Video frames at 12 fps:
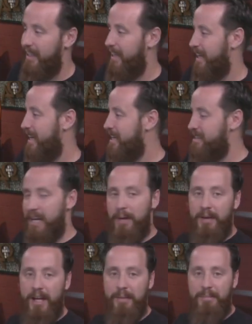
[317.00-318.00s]
He's
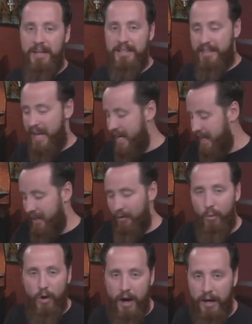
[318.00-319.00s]
coming up. He's taking
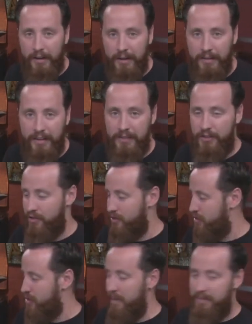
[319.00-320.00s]
in water. This
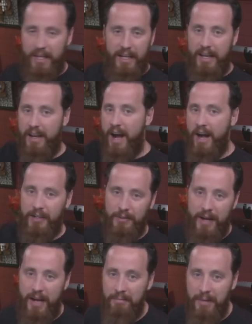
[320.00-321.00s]
ship's getting knocked
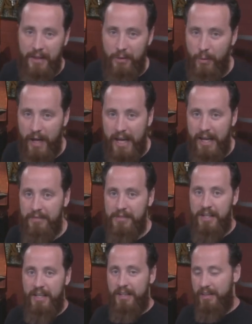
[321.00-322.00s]
around by the waves.